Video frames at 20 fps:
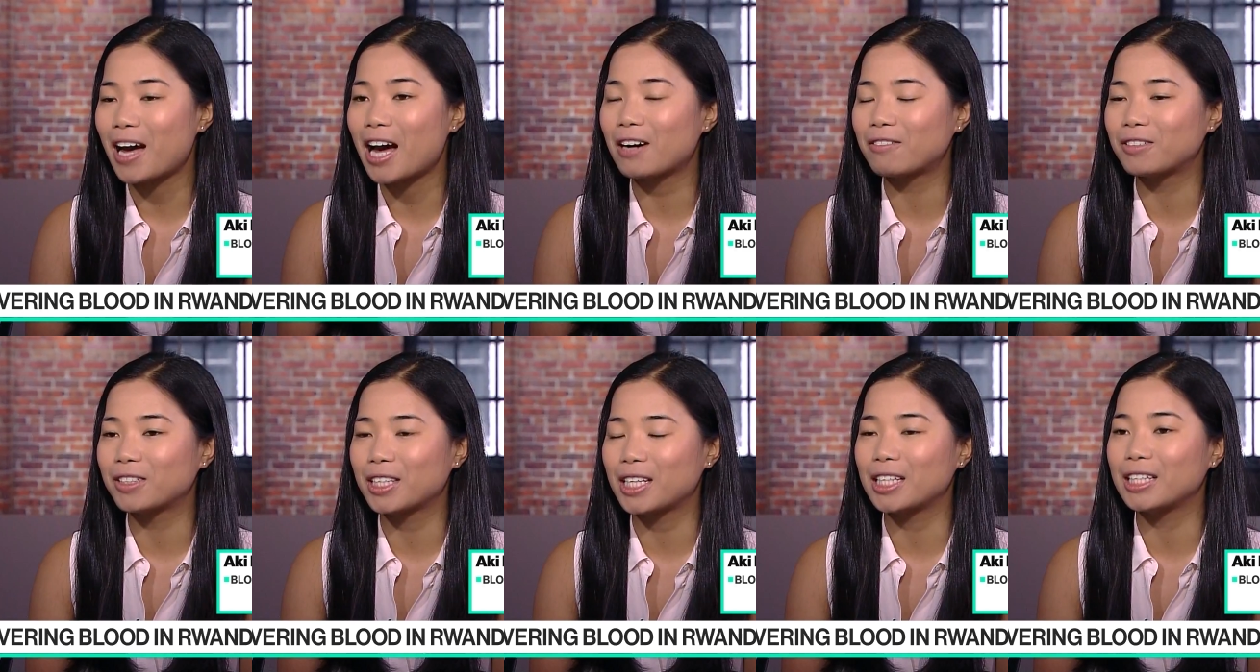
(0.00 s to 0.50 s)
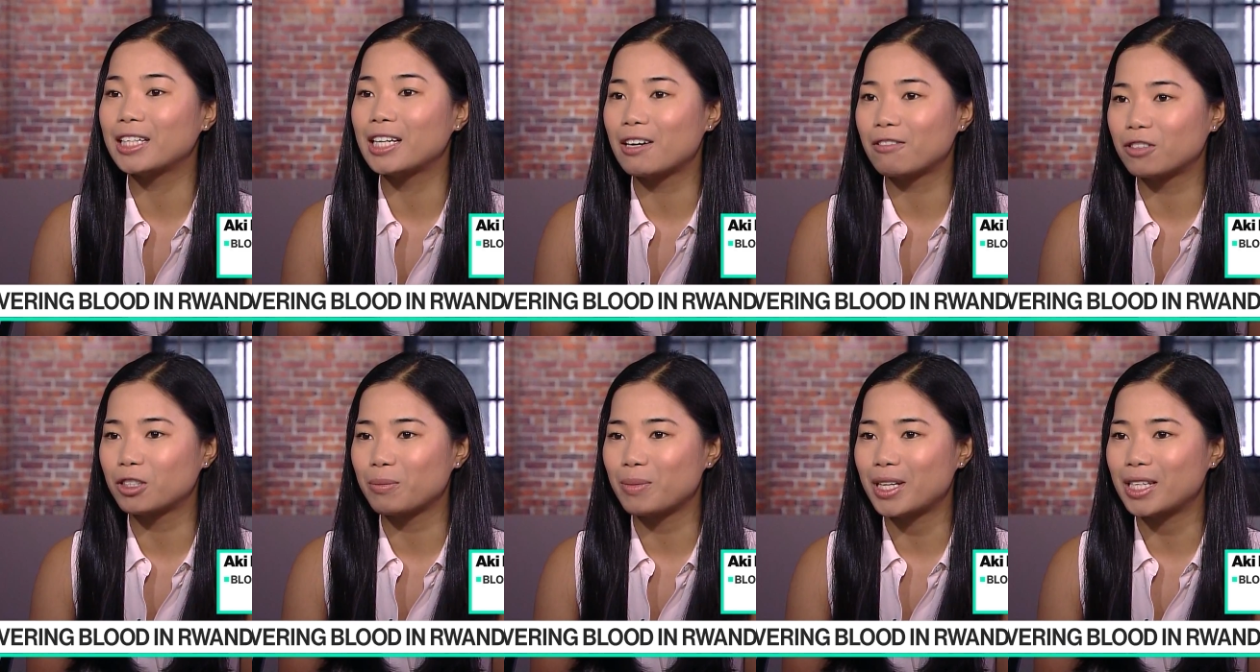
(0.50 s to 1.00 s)
African
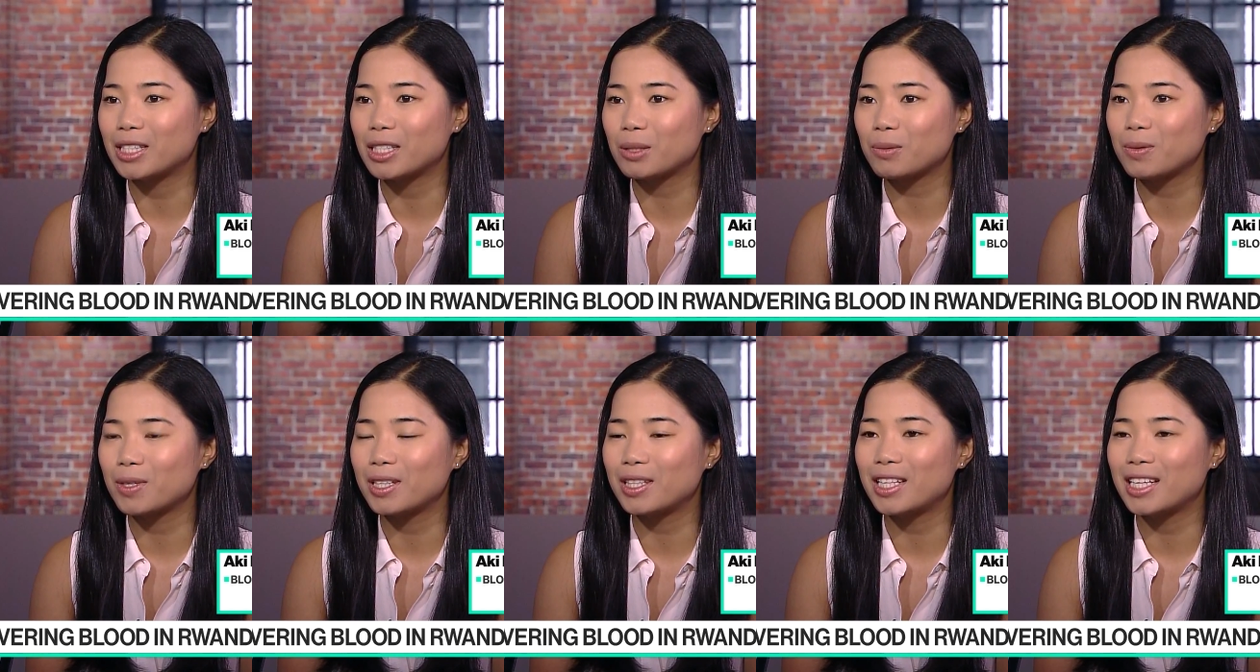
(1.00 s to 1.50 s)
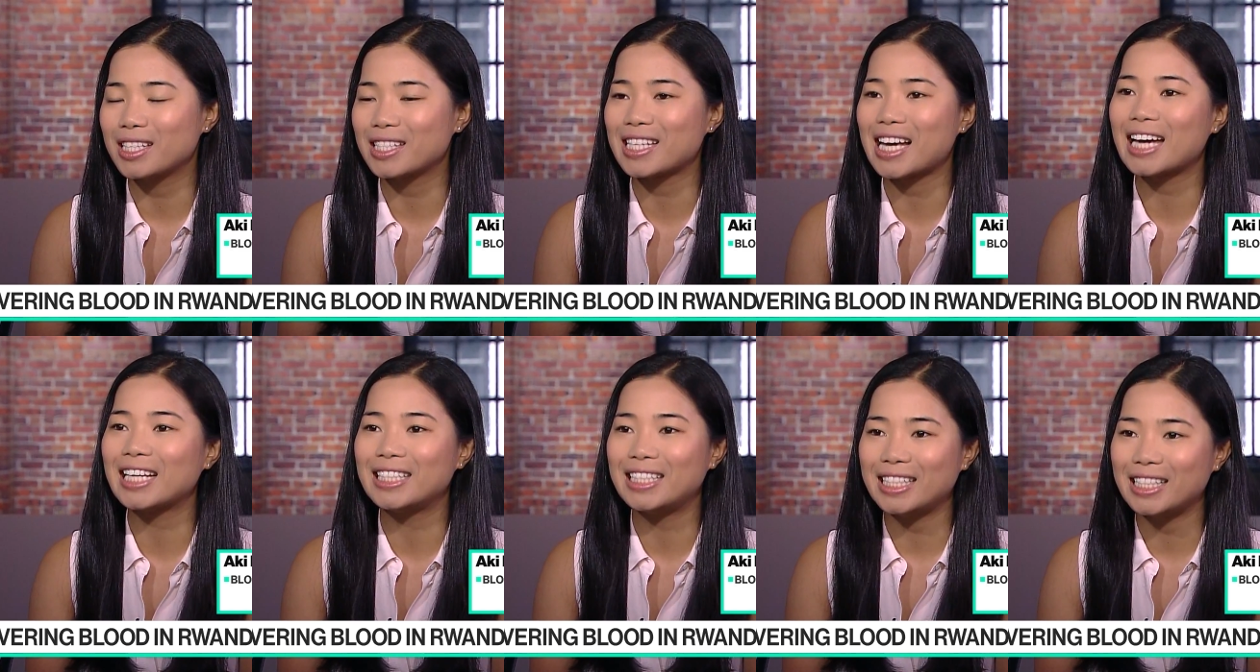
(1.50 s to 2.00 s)
governments with this
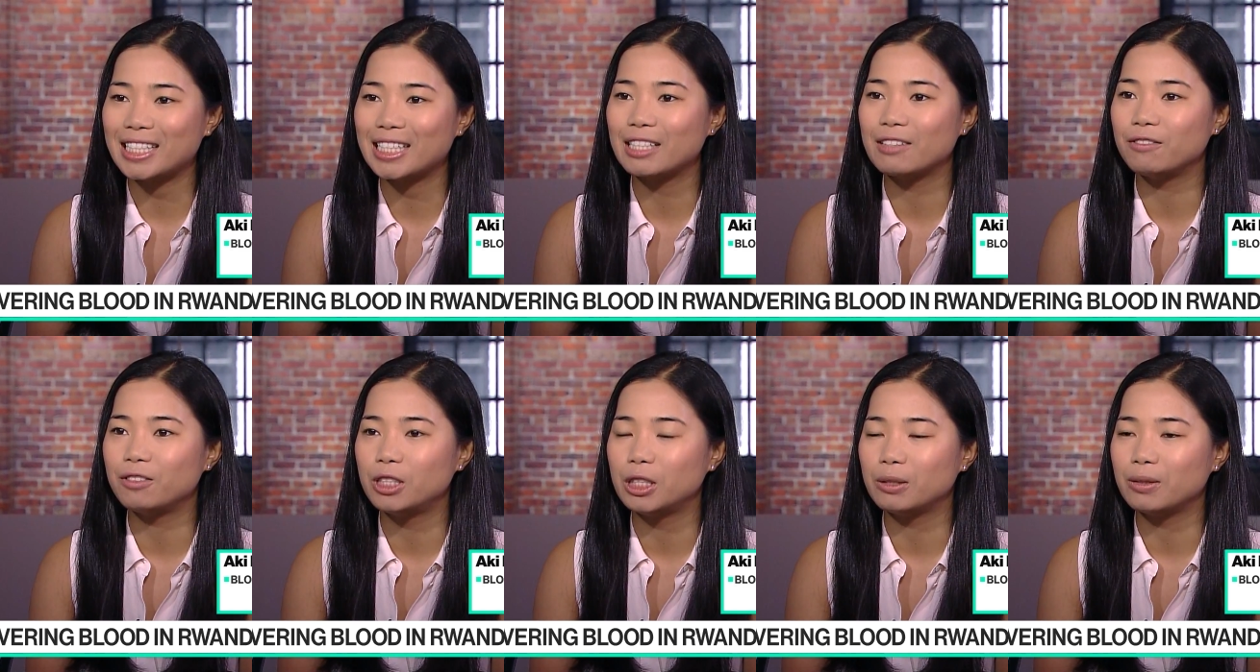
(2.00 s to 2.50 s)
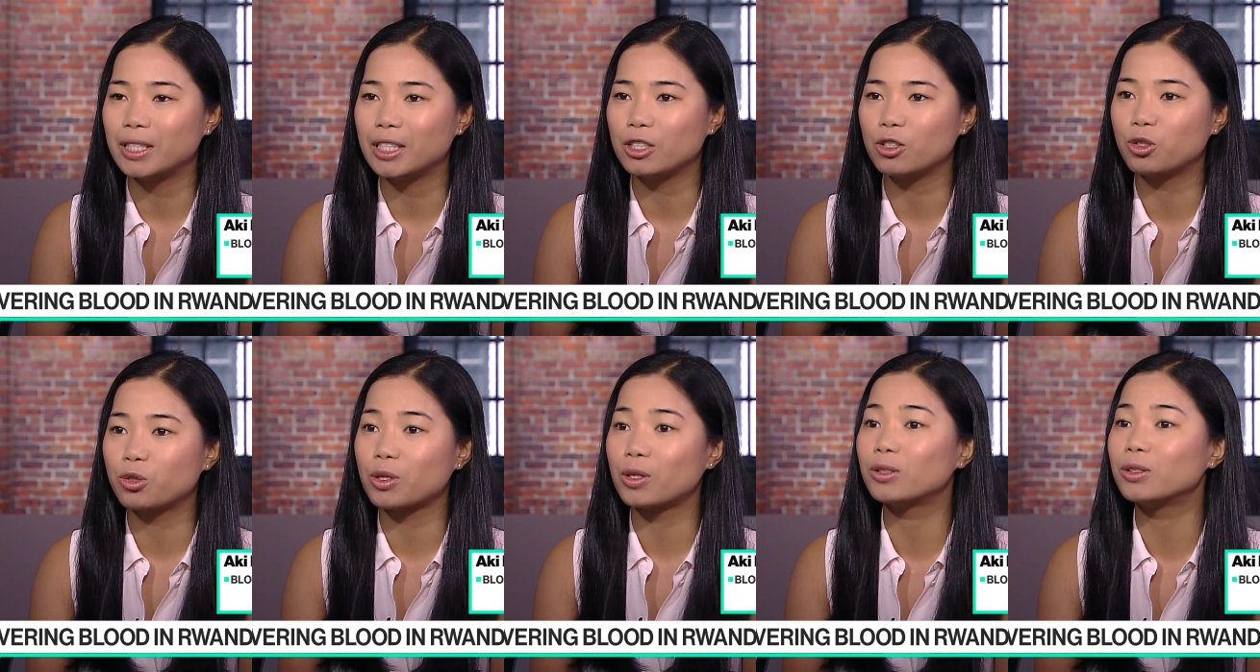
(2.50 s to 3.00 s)
idea of
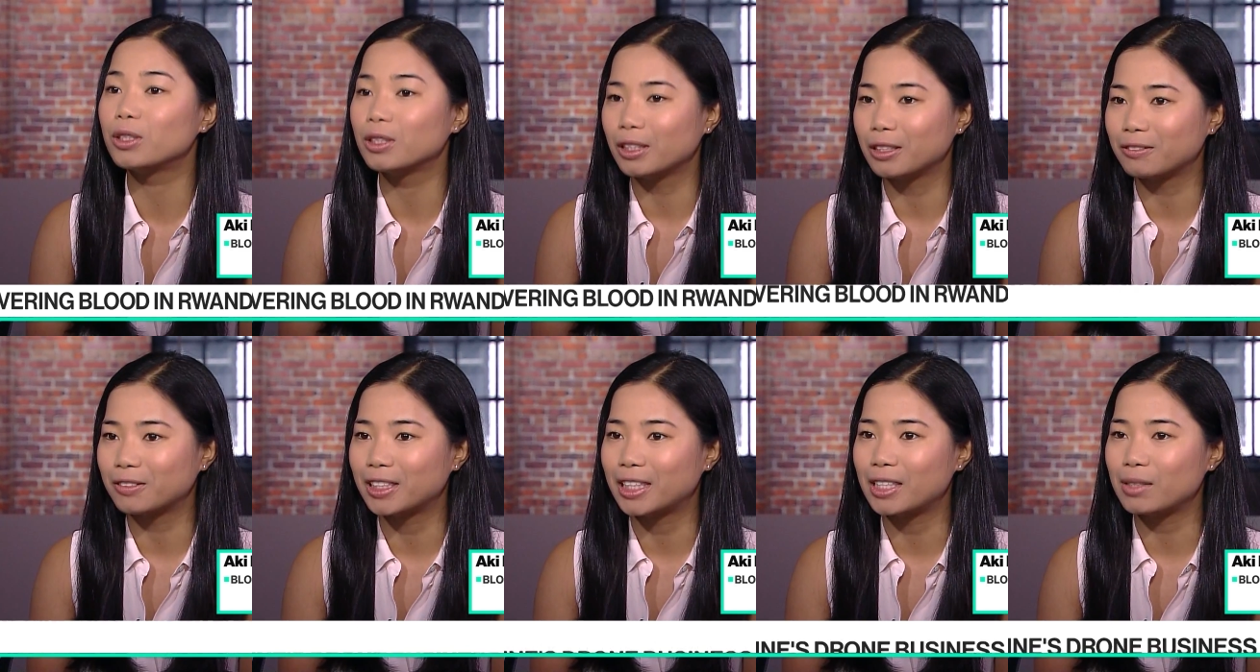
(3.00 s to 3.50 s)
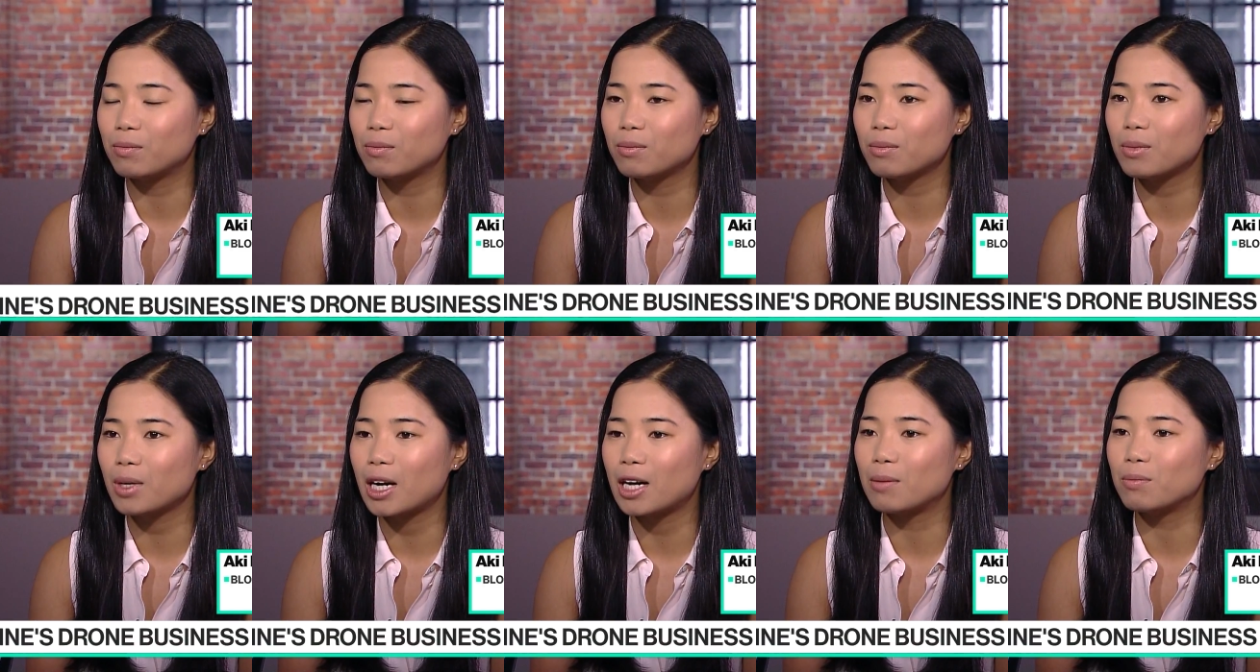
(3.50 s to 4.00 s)
doing drone delivery,
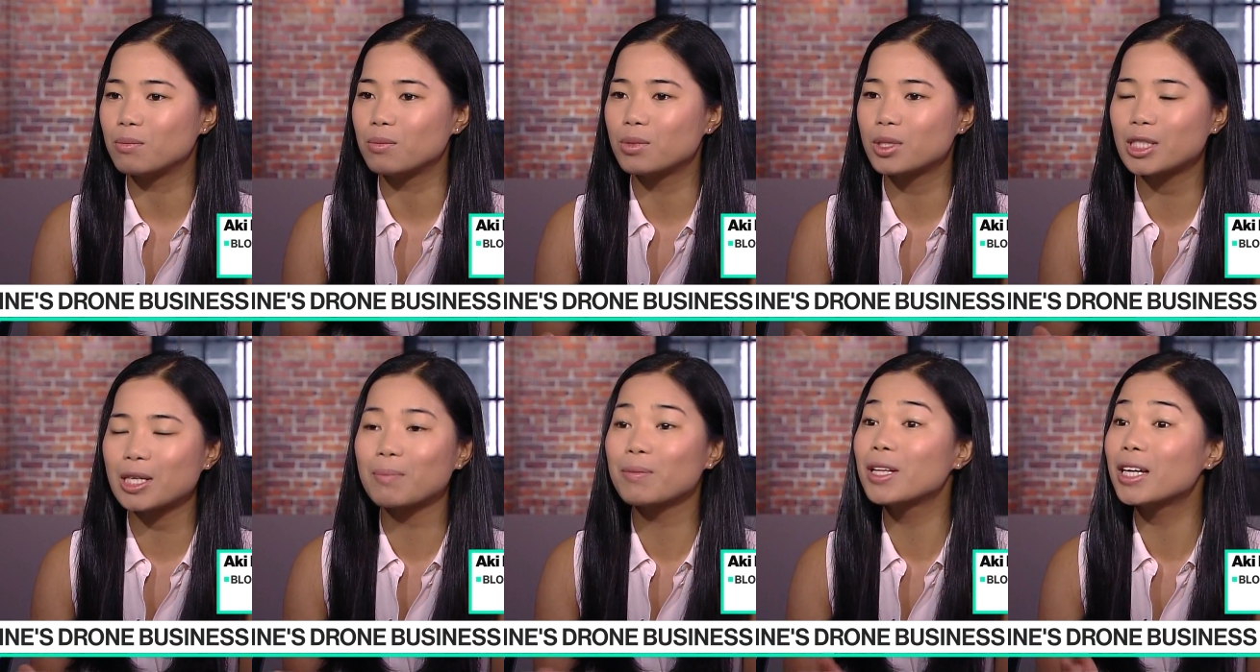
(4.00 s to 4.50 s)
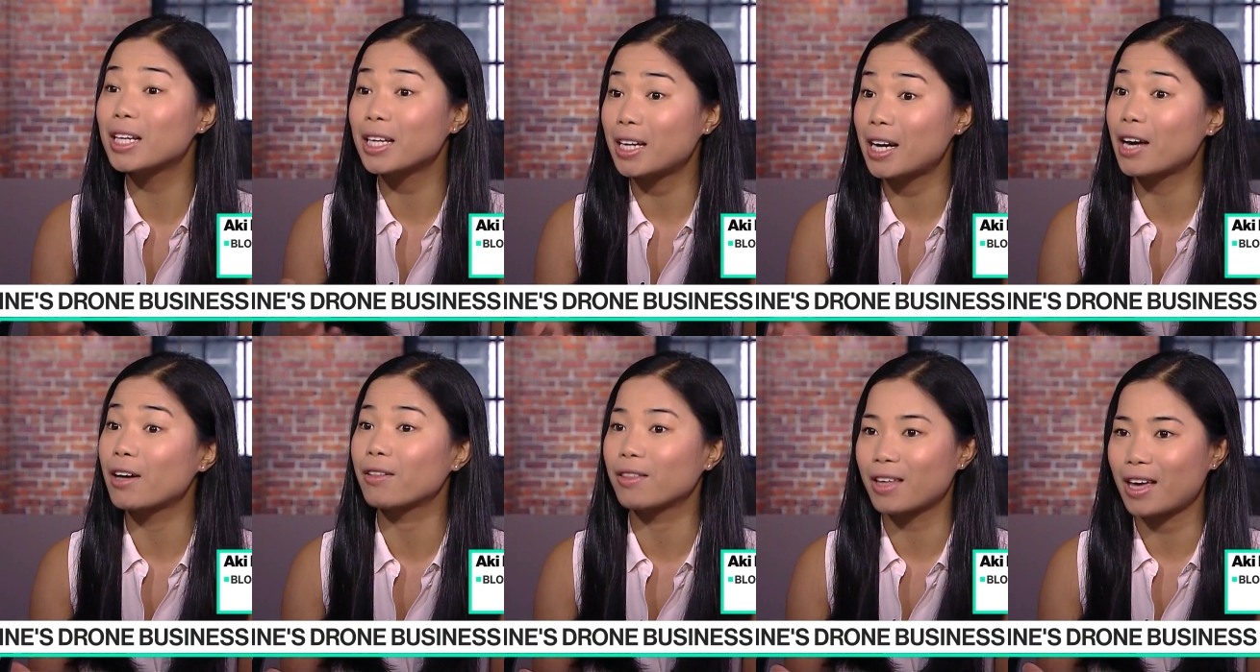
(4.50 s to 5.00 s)
um, something in
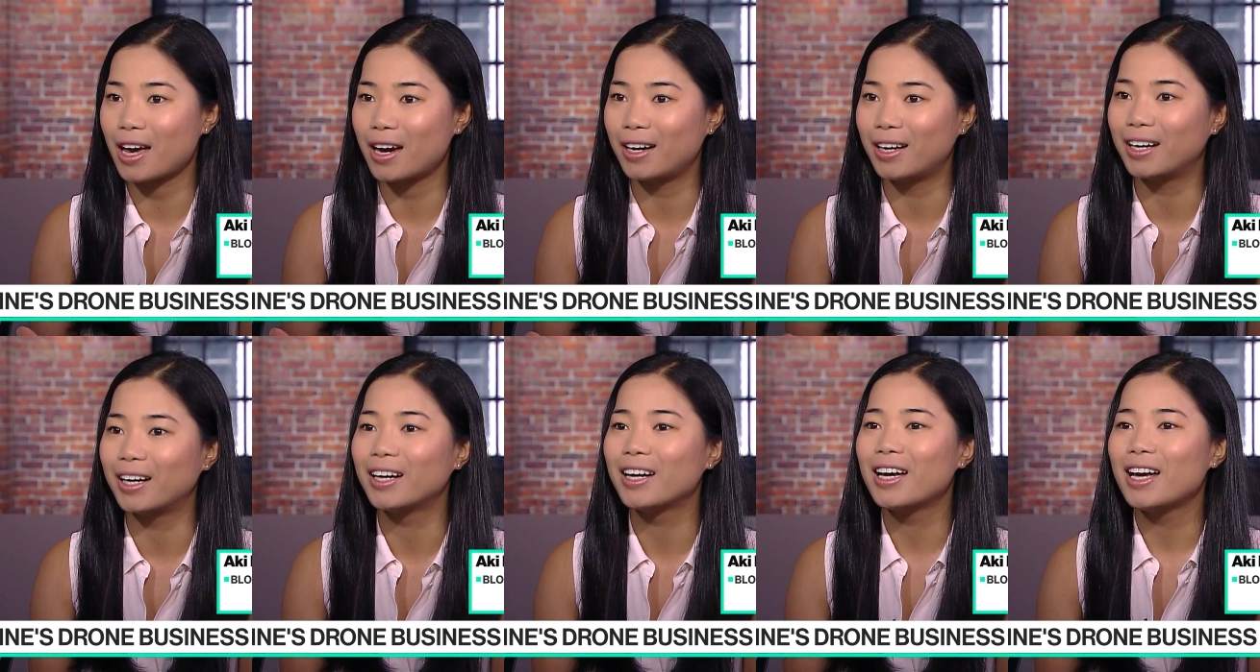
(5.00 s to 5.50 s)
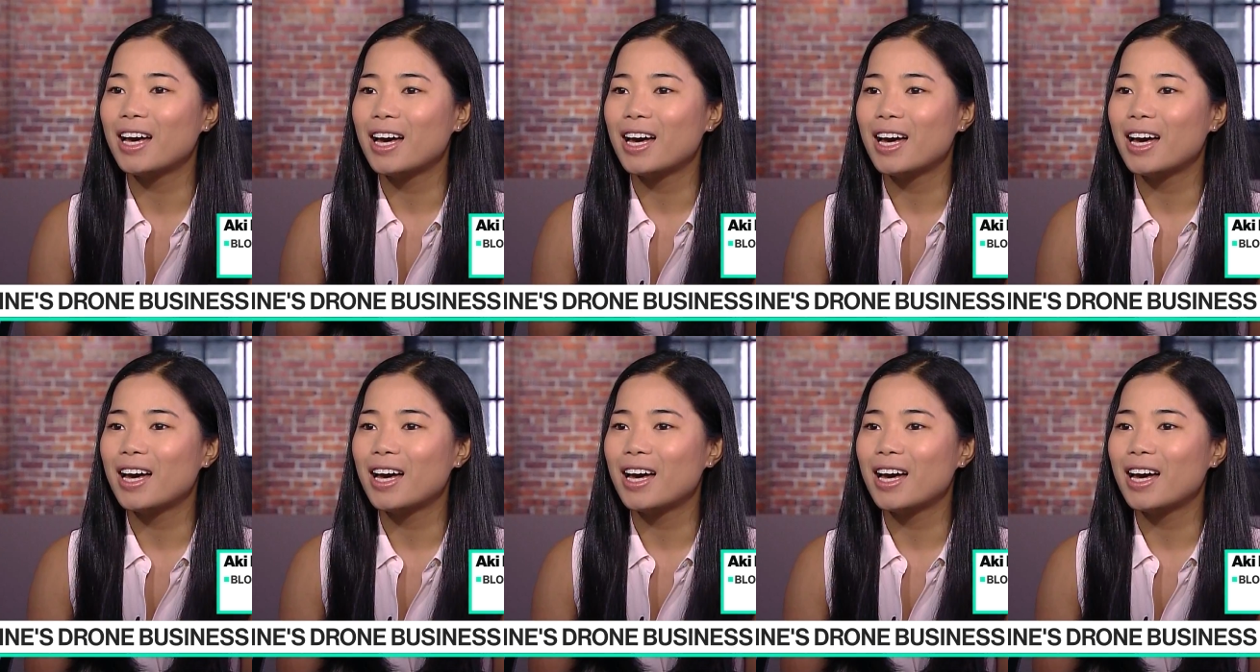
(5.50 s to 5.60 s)
healthcare.